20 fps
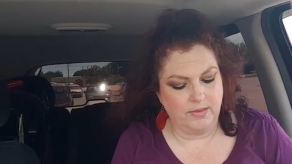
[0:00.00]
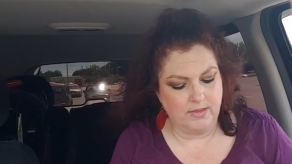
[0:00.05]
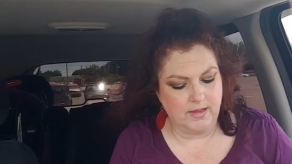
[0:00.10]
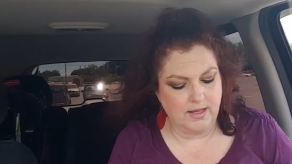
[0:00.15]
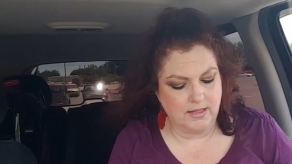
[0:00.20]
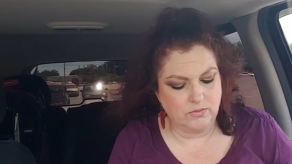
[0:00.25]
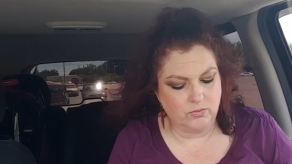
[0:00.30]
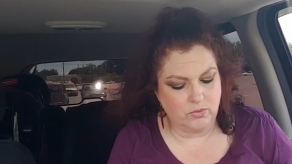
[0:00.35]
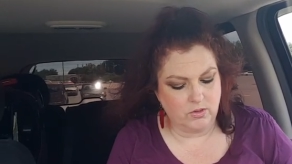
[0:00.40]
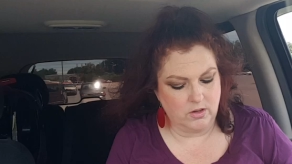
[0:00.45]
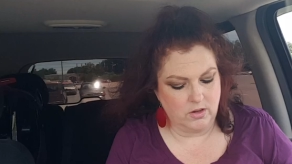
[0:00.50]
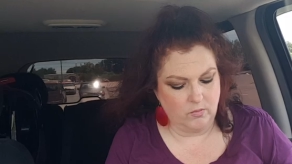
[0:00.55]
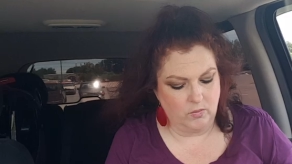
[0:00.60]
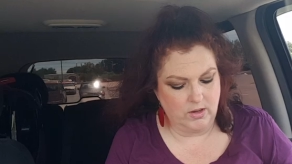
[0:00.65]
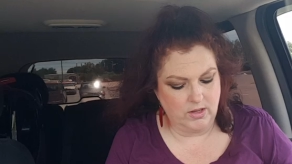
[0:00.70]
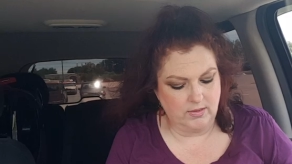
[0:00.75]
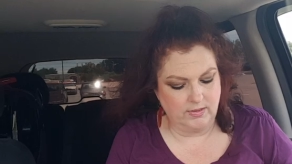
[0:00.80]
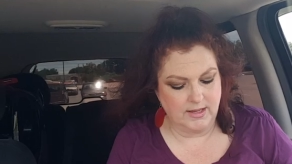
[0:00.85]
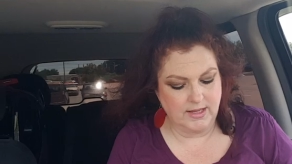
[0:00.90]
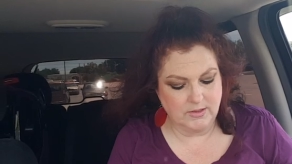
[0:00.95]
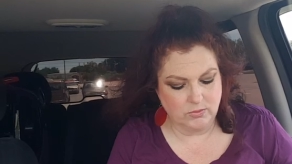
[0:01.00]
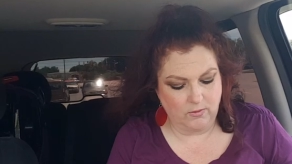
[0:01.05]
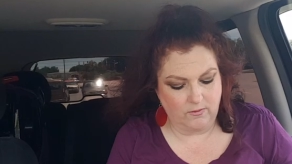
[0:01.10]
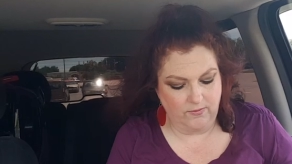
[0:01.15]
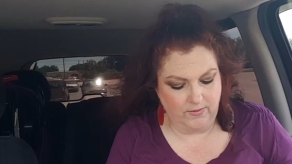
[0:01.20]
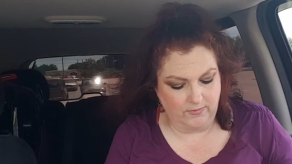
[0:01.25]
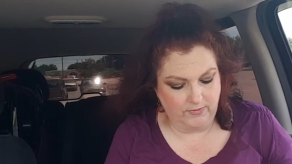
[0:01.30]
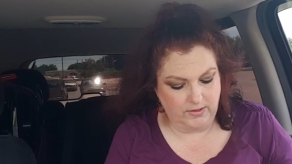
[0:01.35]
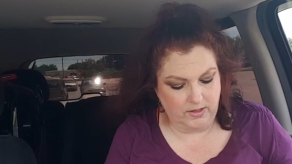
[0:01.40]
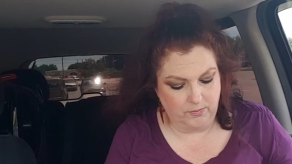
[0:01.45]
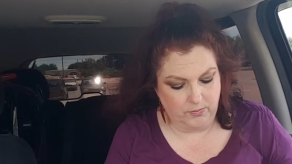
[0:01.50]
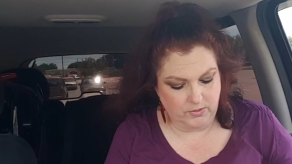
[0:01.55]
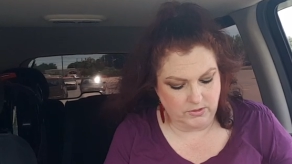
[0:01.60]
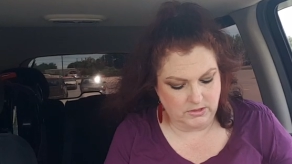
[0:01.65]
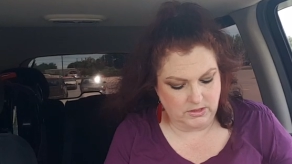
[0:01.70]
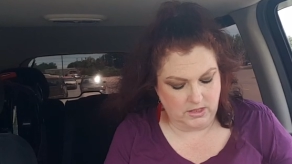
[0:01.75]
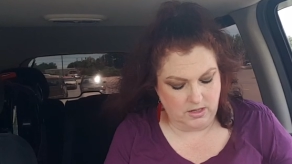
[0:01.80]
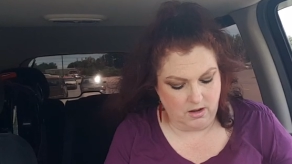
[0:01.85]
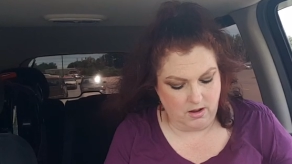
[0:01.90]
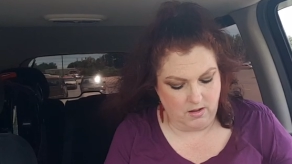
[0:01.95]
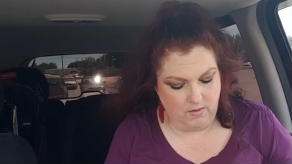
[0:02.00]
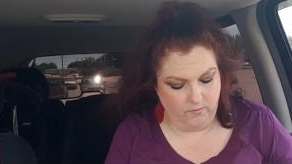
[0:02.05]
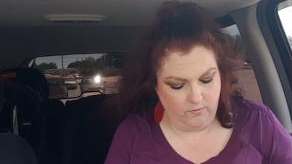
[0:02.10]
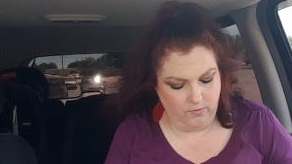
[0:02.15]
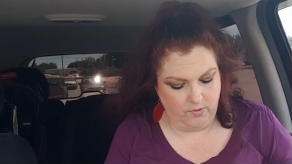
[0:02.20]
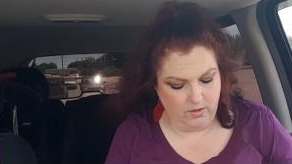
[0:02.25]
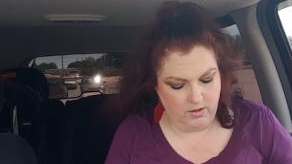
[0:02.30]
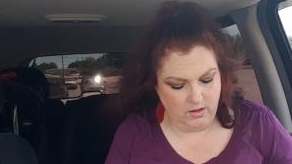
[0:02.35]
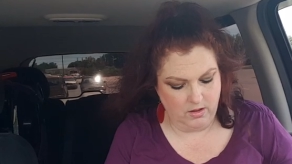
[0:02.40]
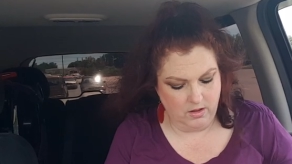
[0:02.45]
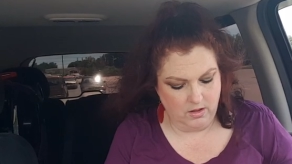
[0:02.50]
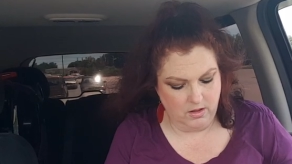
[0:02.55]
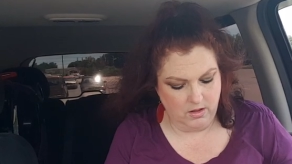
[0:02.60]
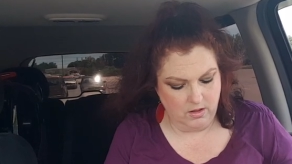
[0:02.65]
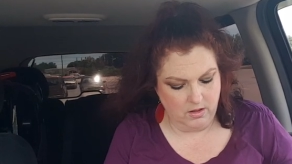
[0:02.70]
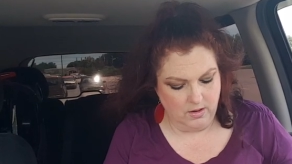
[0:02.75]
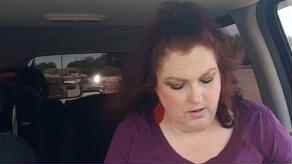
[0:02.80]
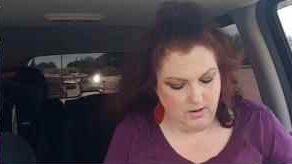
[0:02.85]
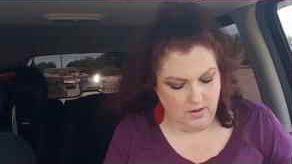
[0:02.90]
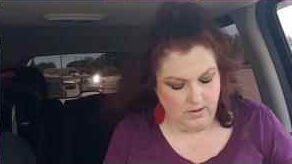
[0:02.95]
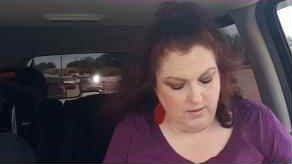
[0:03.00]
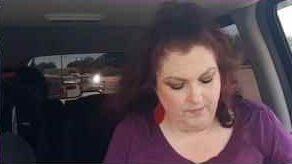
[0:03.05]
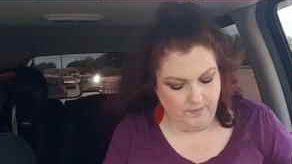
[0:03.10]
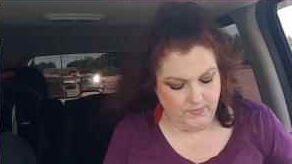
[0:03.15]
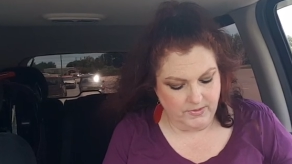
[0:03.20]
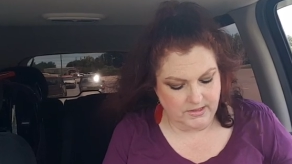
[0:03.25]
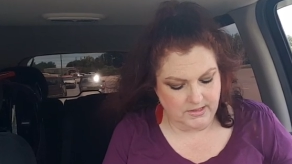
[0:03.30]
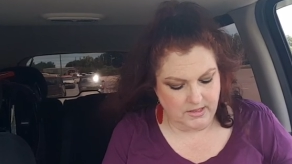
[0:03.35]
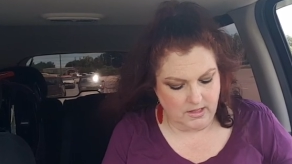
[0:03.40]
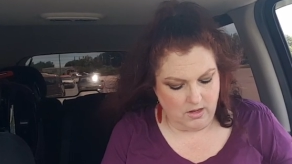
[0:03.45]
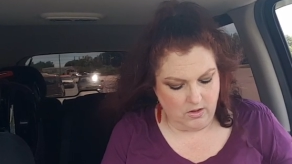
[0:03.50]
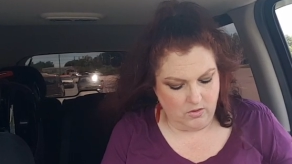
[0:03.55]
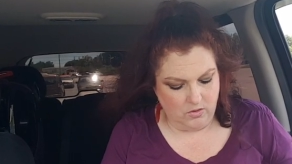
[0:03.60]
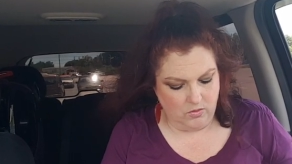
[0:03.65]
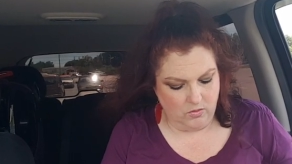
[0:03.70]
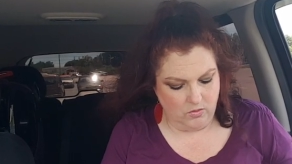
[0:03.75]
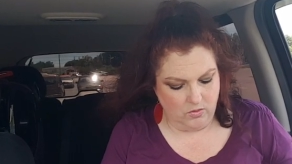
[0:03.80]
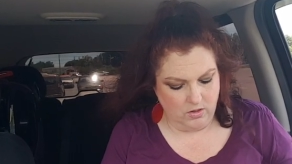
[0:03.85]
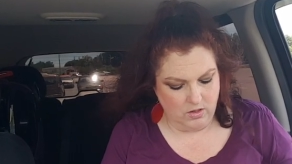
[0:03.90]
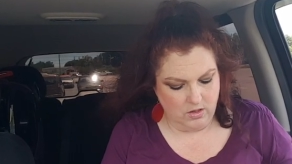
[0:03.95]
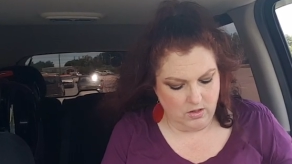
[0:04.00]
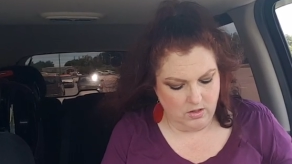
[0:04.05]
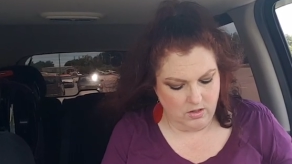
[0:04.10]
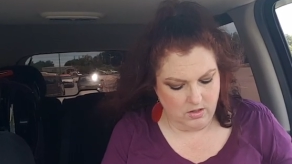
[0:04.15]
these were, we, these were 50% off. So,